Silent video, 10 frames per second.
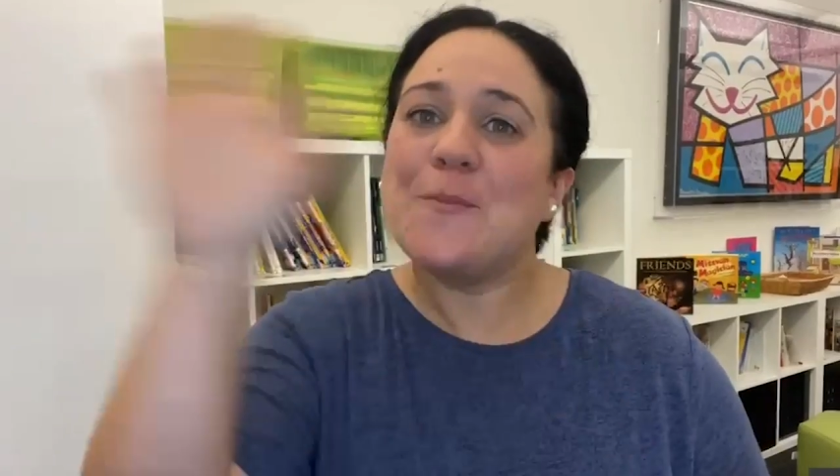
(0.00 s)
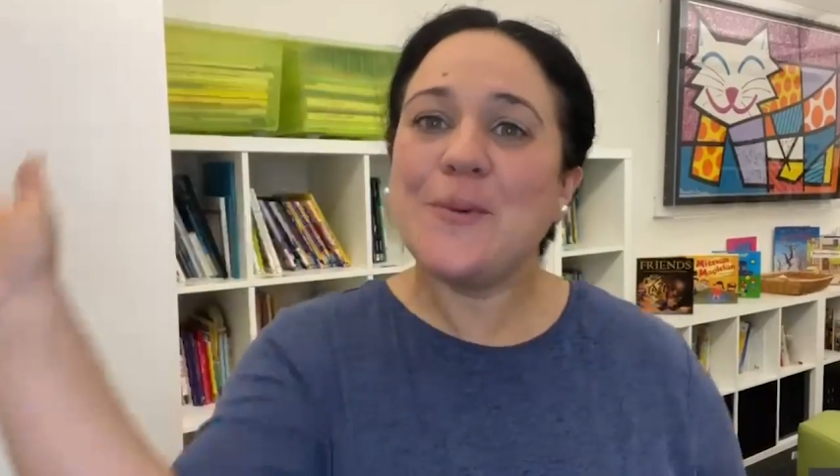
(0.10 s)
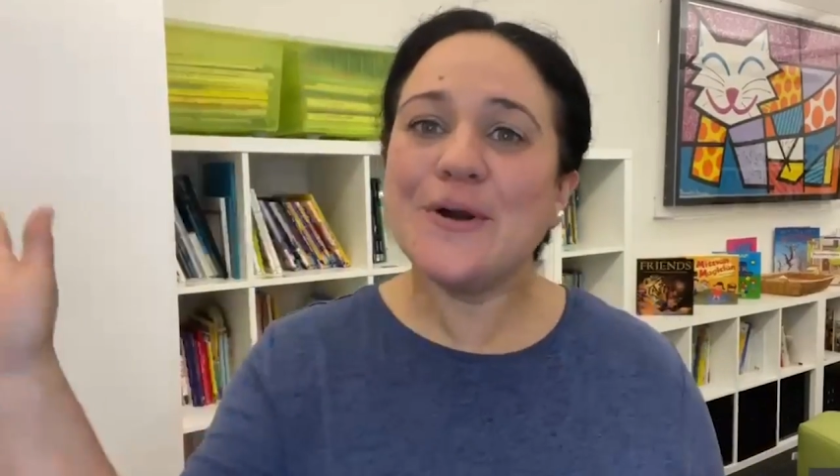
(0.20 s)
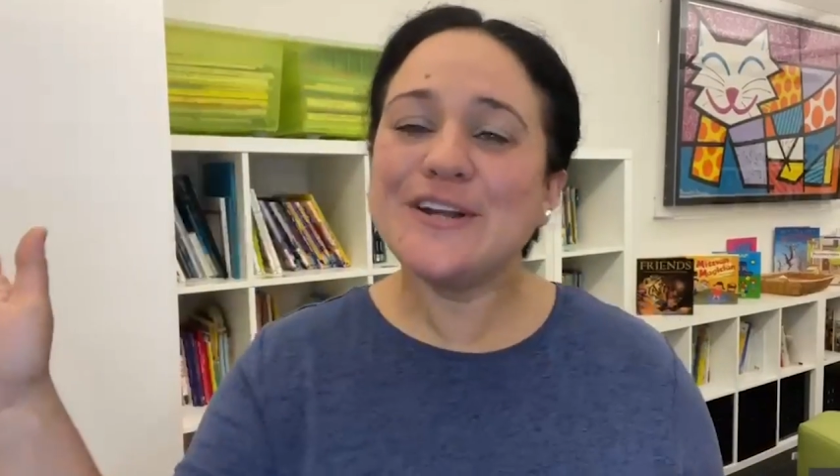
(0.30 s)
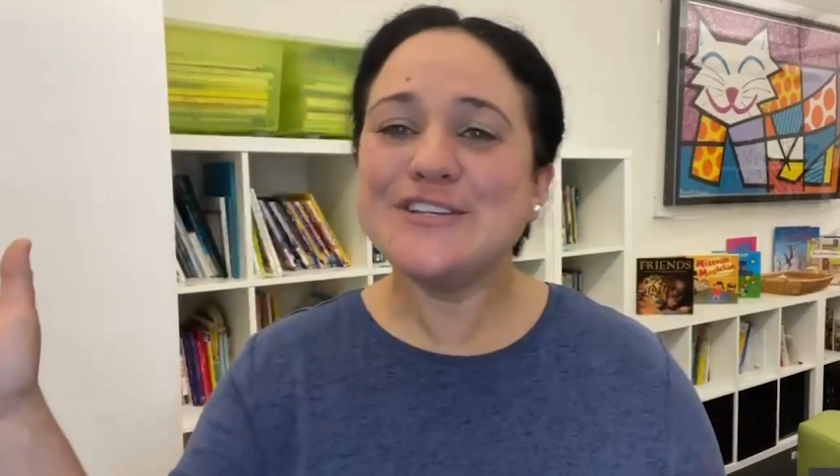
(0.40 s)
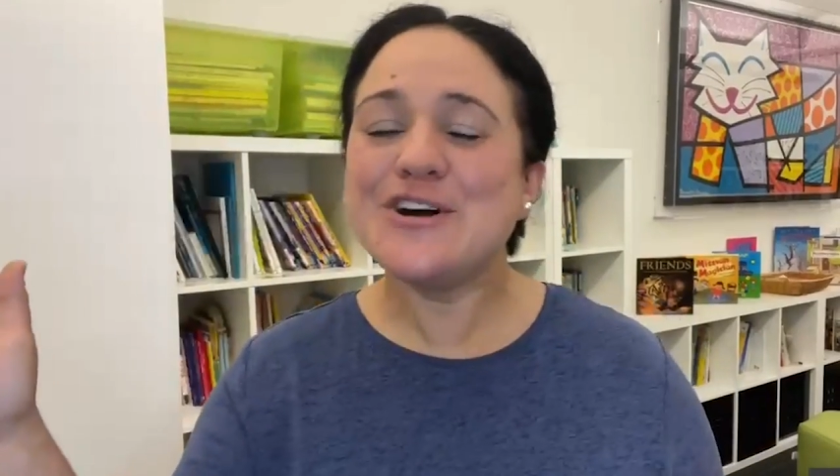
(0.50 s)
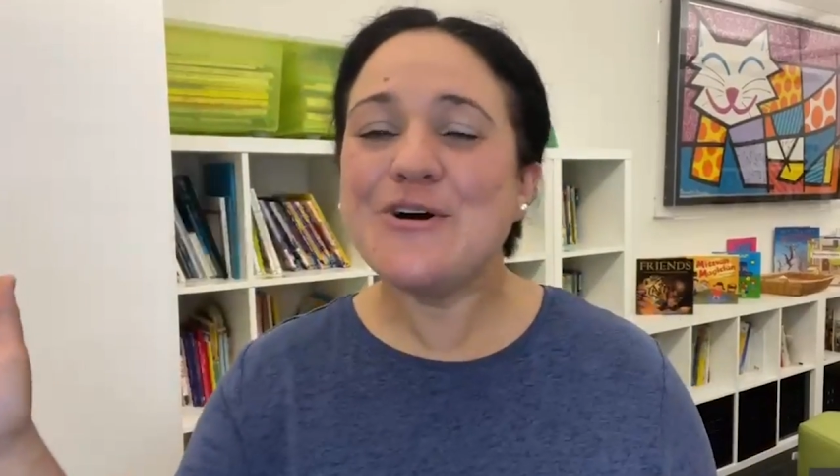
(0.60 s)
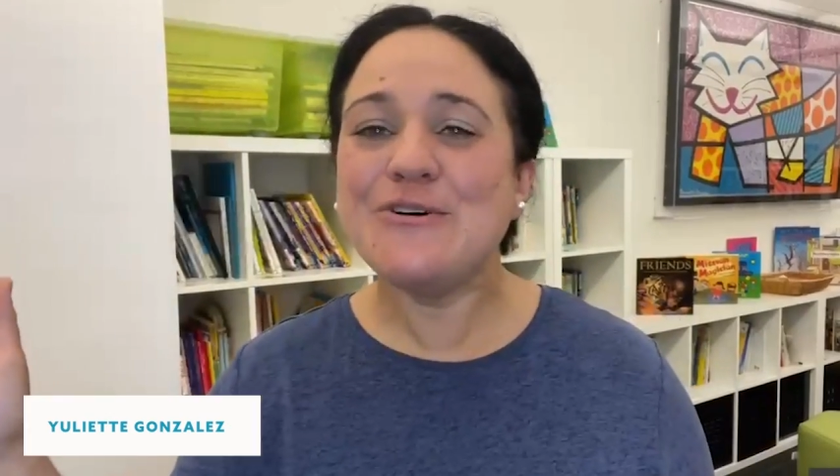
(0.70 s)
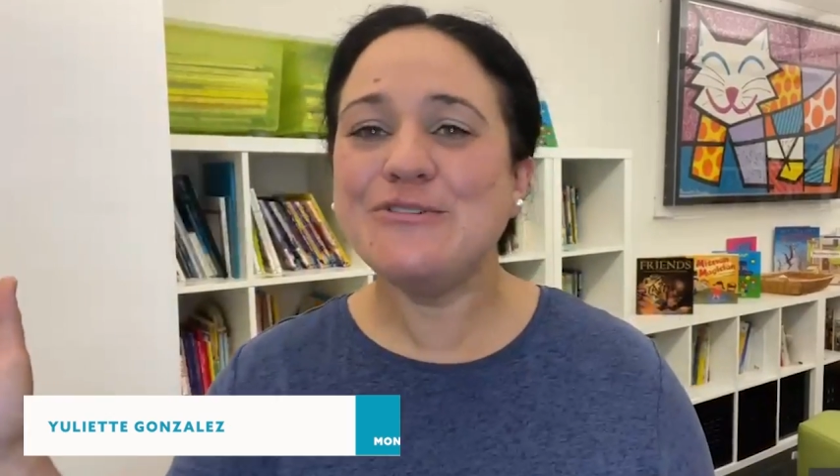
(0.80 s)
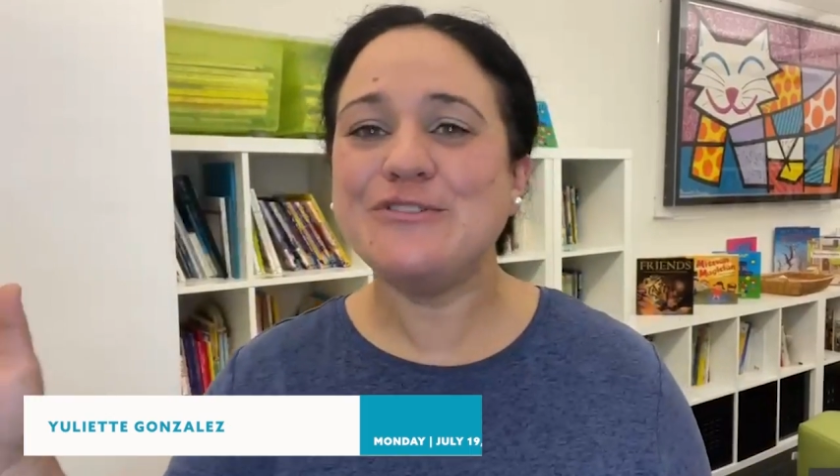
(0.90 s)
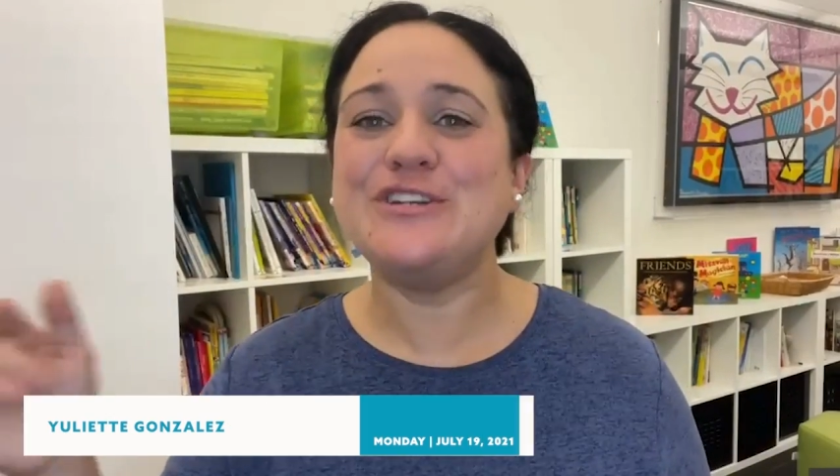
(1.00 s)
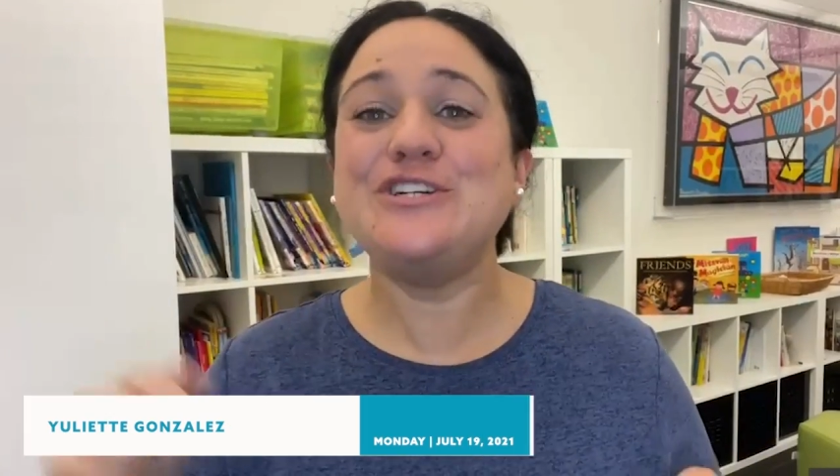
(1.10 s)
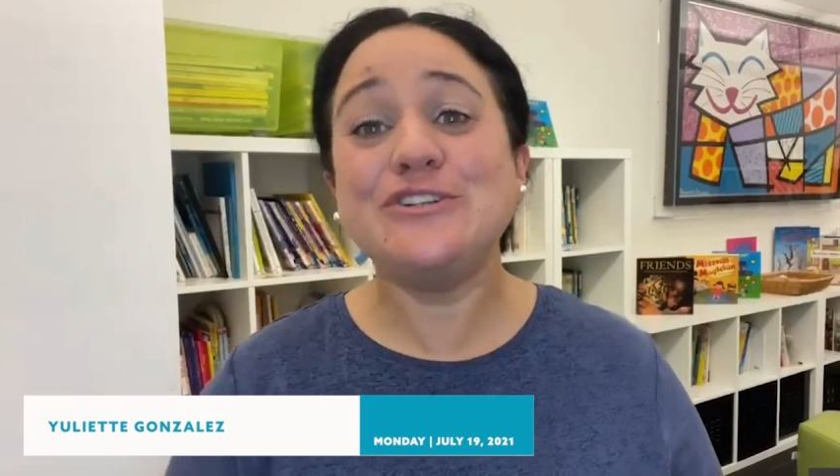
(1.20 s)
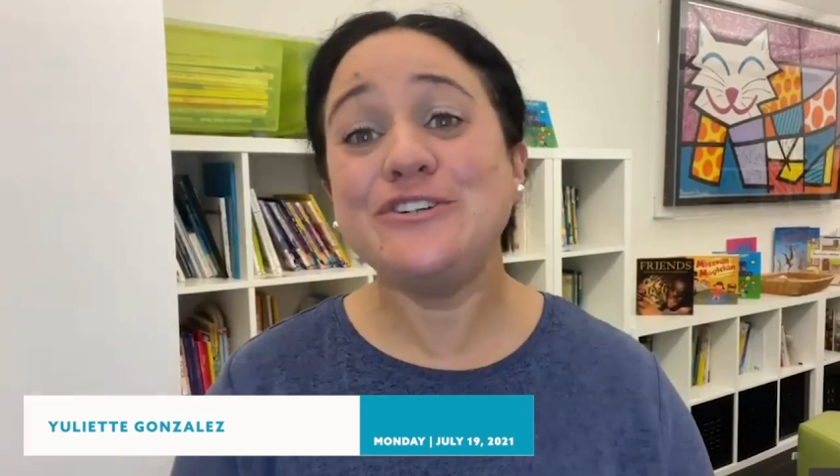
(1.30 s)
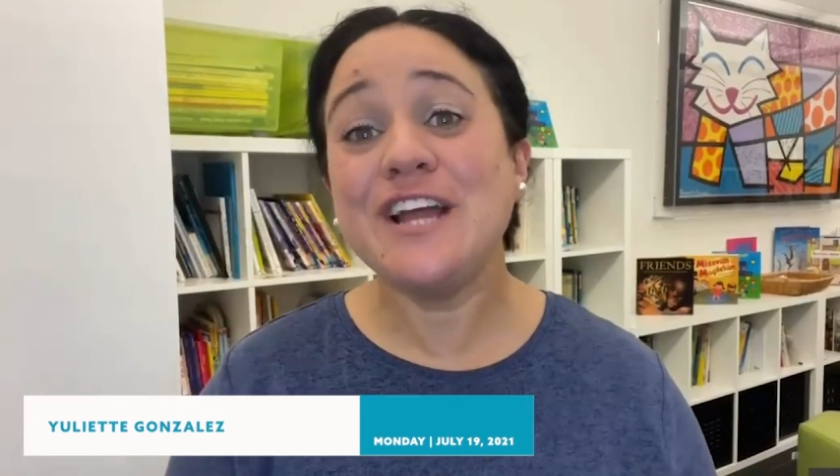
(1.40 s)
Boker Tov, the
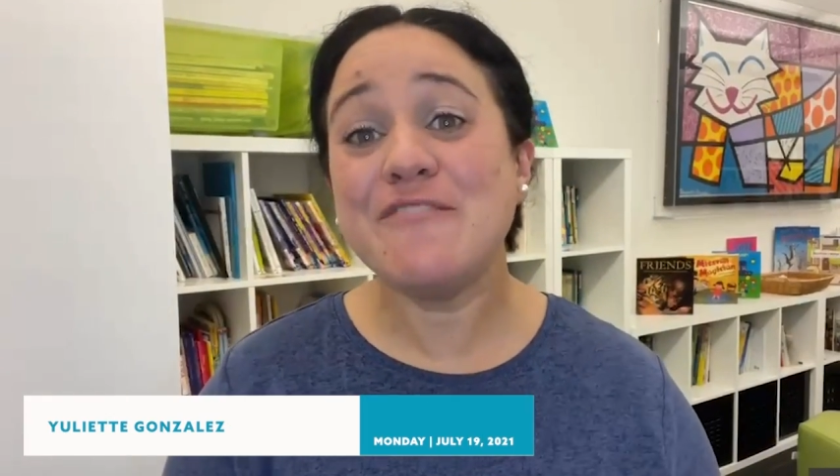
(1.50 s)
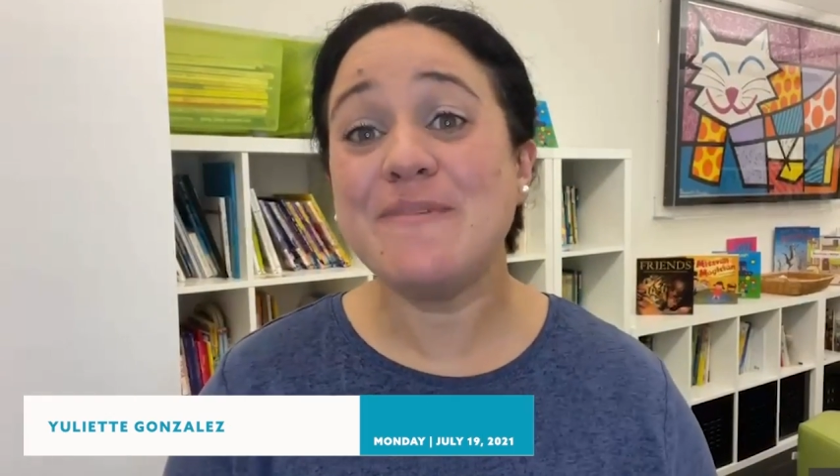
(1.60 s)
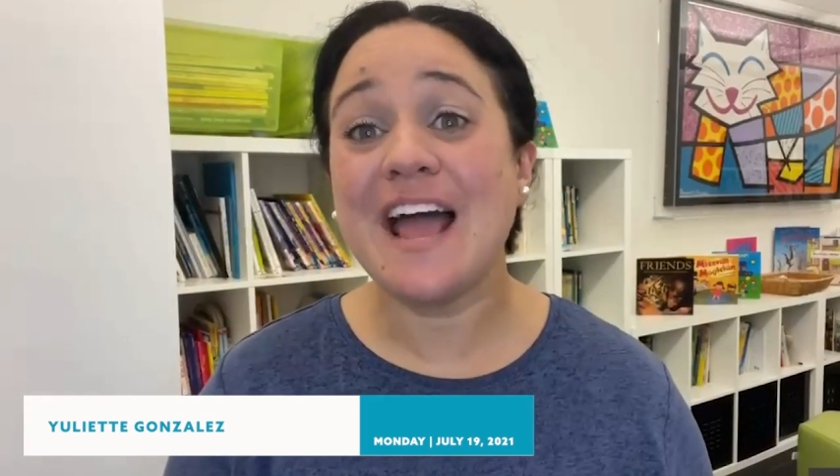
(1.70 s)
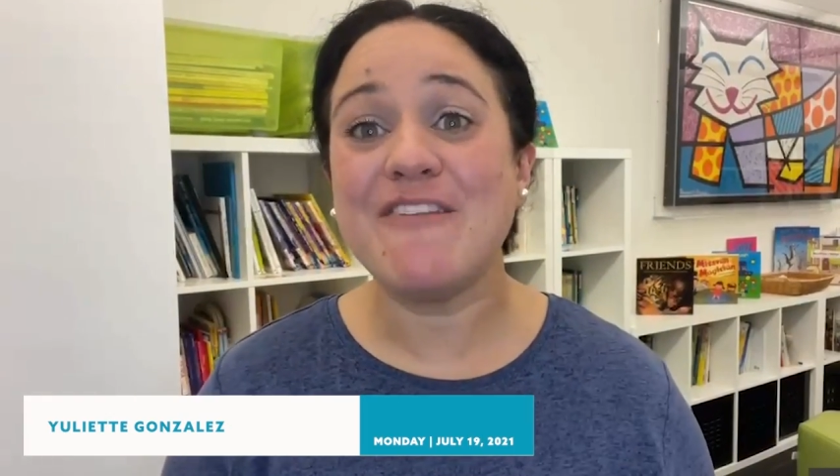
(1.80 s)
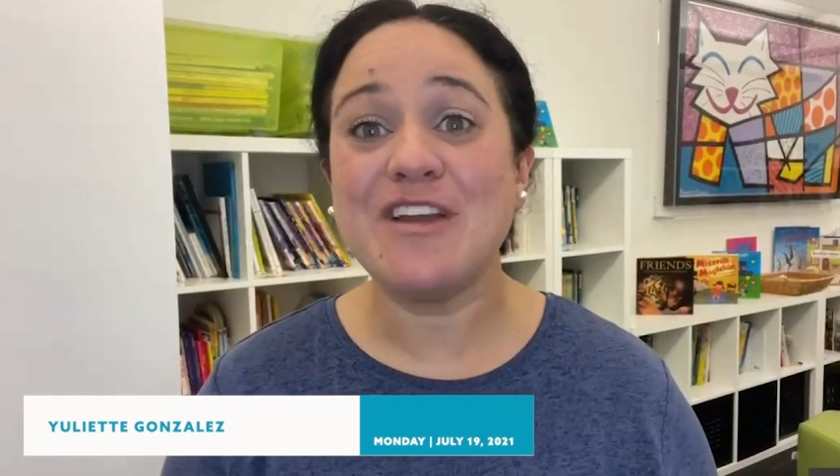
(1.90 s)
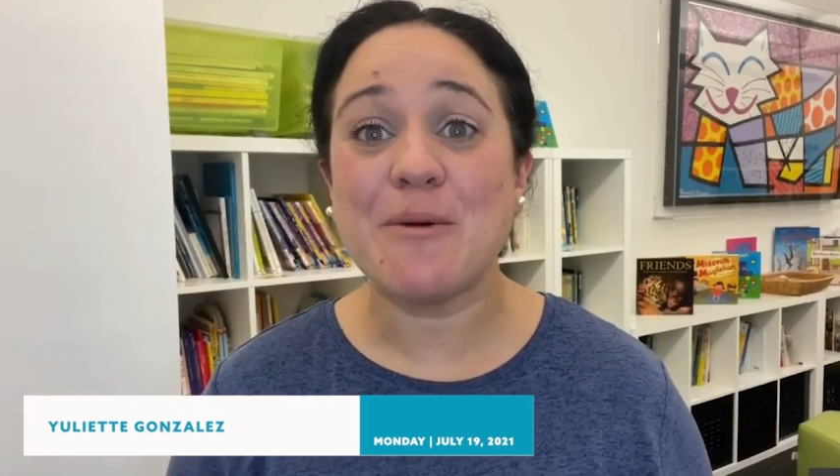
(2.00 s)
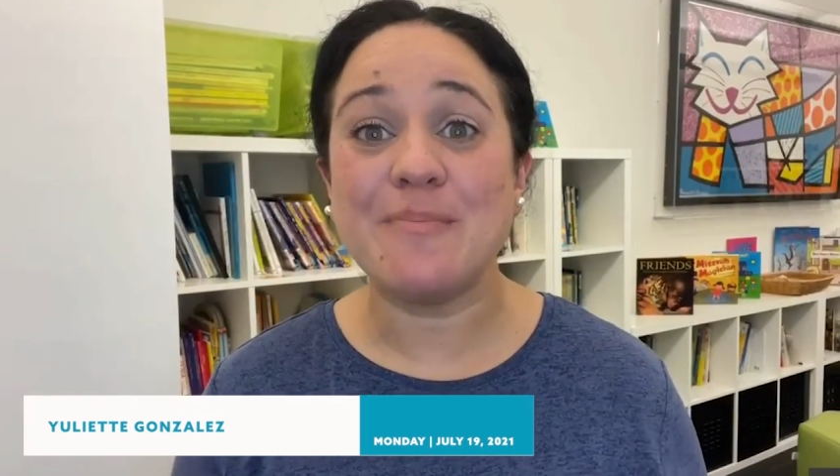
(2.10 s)
children have been having